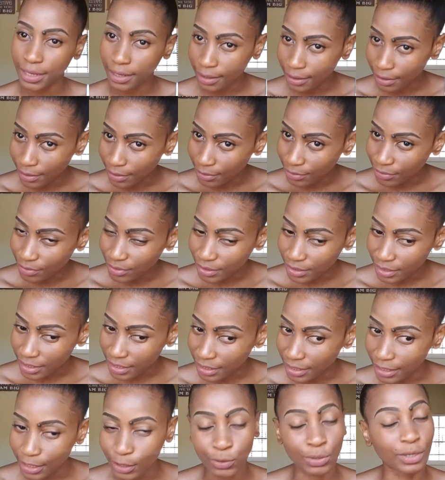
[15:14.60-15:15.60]
Obviously,
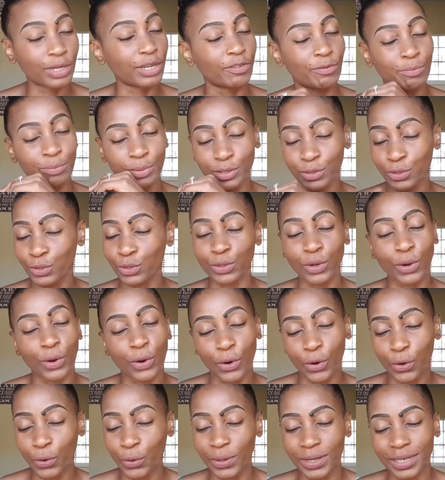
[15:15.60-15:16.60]
it would have been so
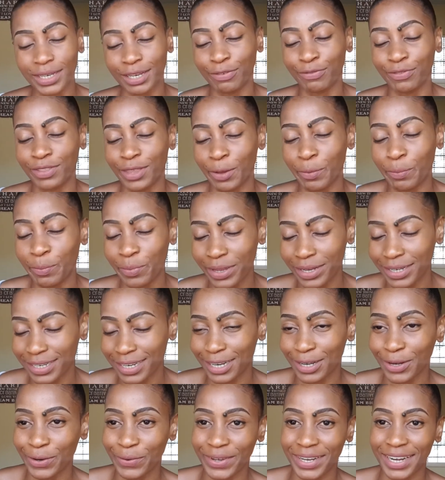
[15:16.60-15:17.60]
awkward if they picked
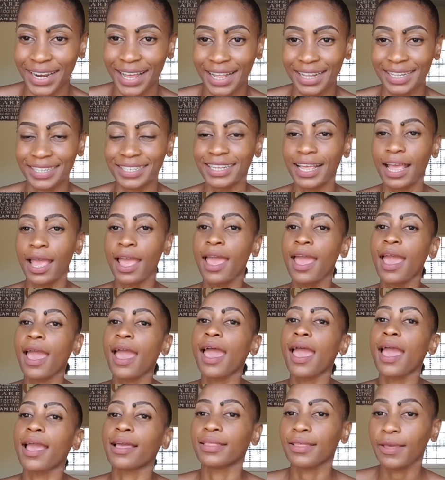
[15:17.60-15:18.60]
anyone else.
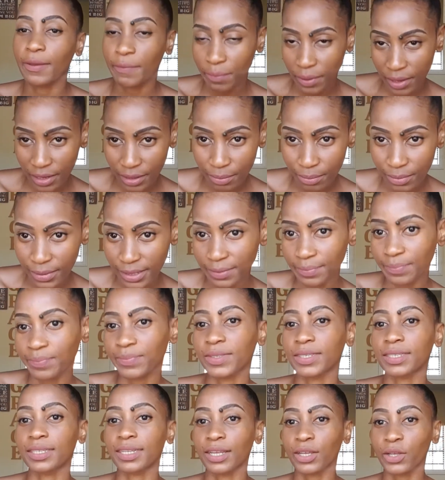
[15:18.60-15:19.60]
And they picked me. I
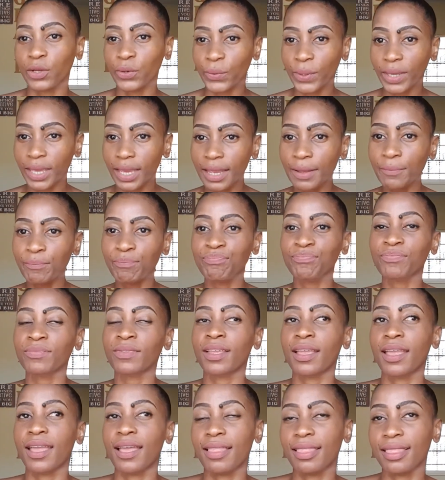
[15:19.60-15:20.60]
was like, okay.
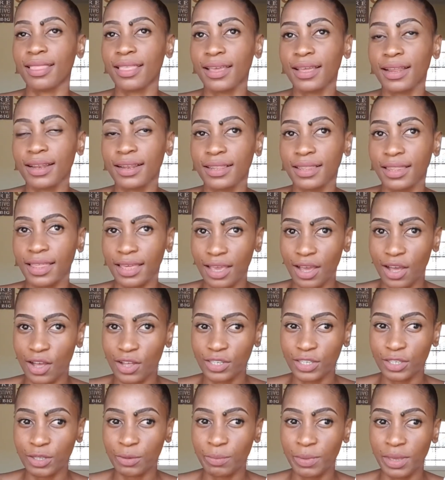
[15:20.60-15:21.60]
And then they
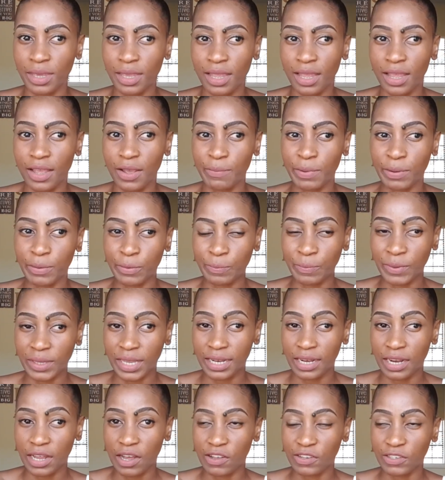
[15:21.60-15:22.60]
asked me,
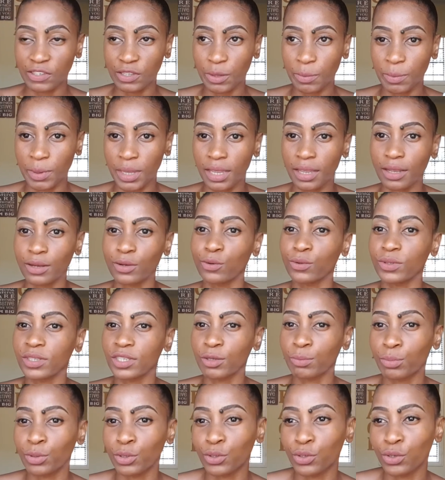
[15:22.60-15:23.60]

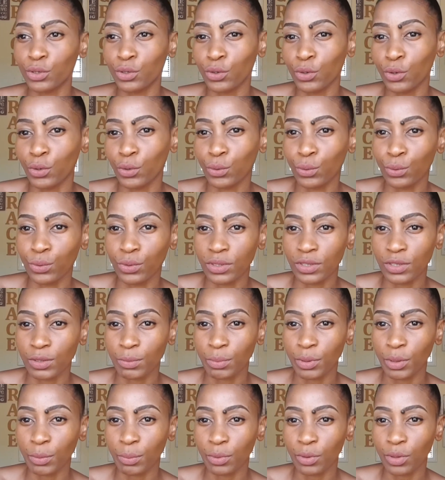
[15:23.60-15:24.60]
Nozipho, do you know who those
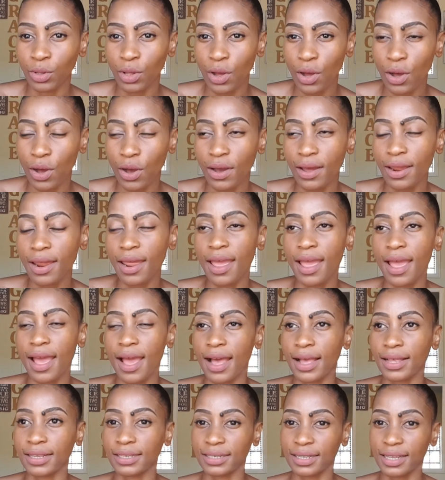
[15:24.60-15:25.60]
people are?
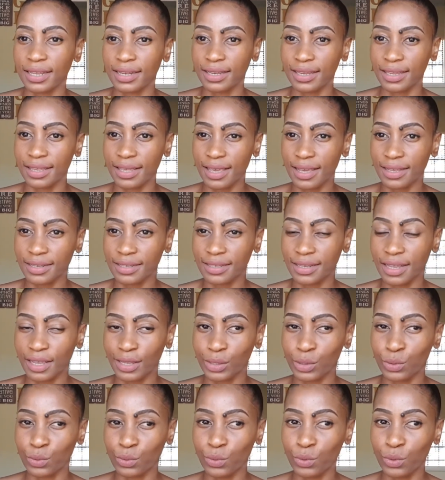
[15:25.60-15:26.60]
I said, yes, I
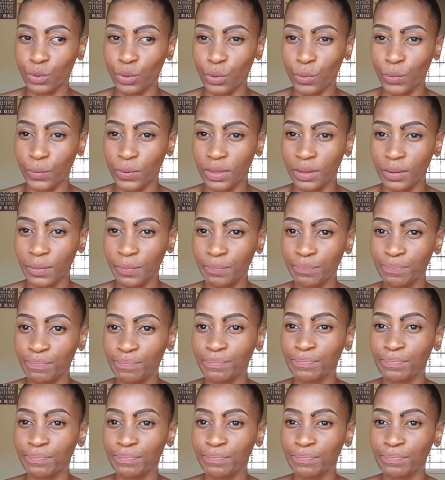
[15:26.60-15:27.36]
do know them.